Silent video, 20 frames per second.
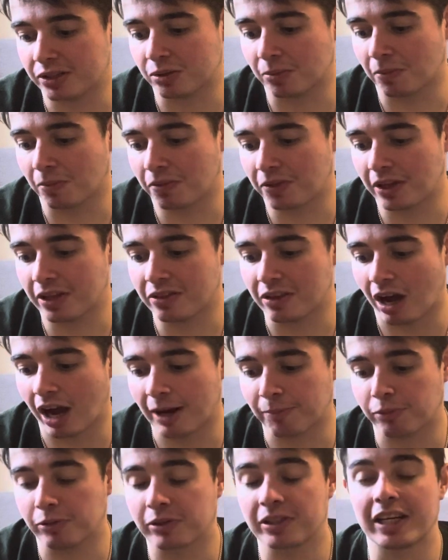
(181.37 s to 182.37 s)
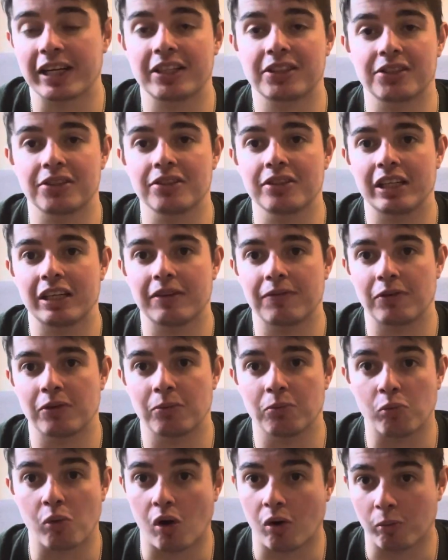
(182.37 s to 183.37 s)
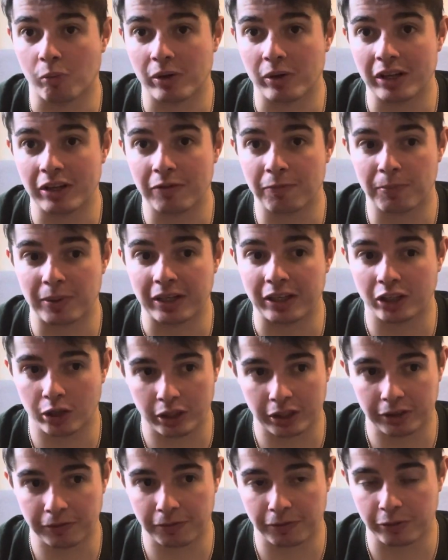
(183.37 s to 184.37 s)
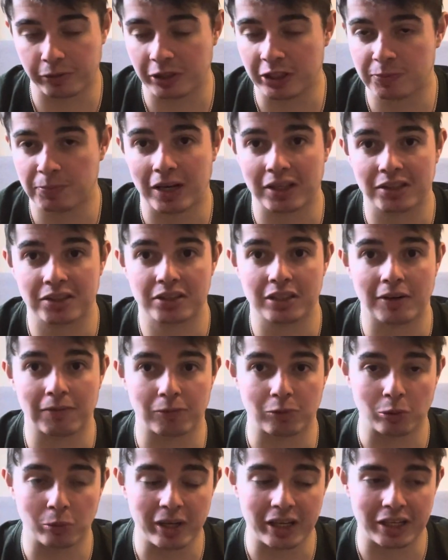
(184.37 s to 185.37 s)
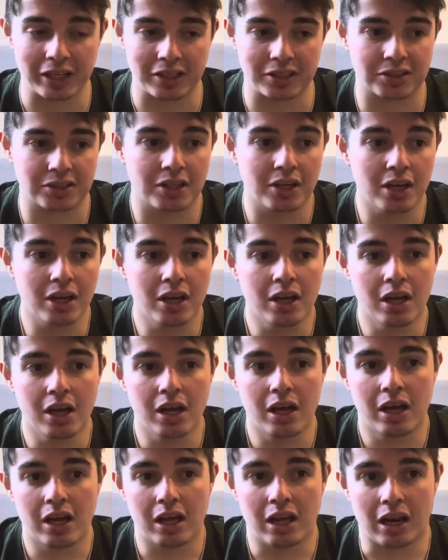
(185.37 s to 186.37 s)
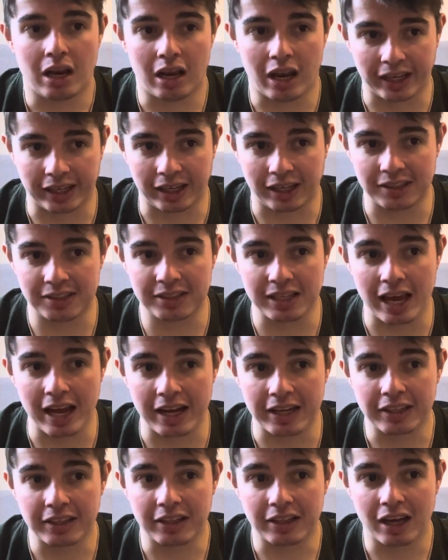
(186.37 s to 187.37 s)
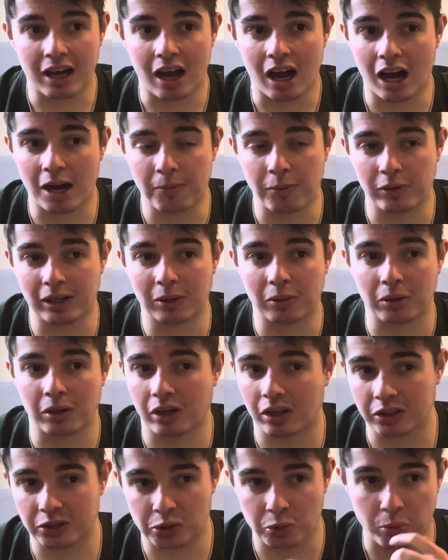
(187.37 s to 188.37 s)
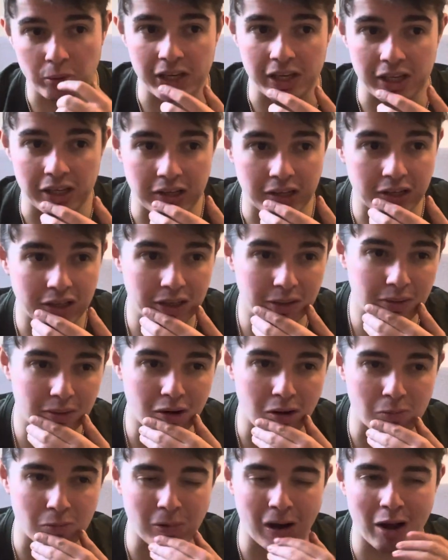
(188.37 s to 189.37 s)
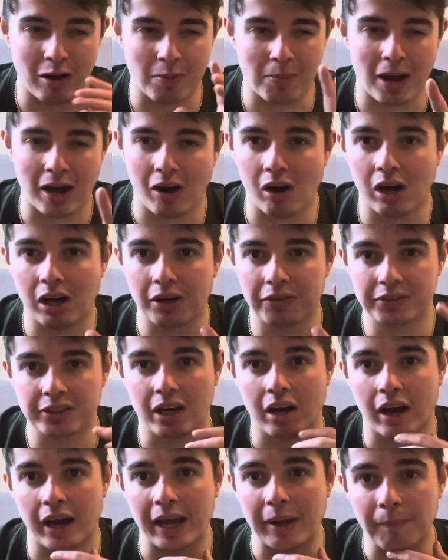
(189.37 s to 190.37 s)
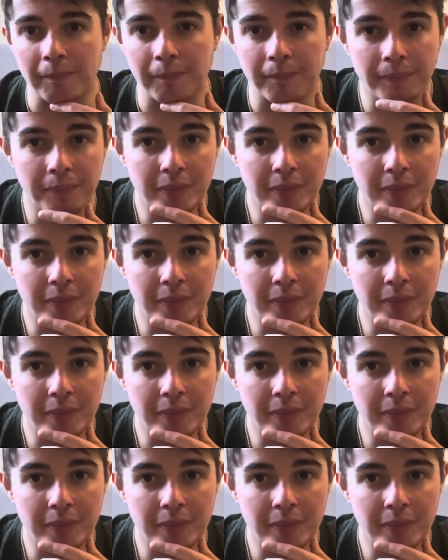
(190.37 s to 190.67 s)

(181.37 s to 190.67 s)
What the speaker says: something that I predicted given what we have been going through these past several weeks. Like I say, I put out a tweet around about half-time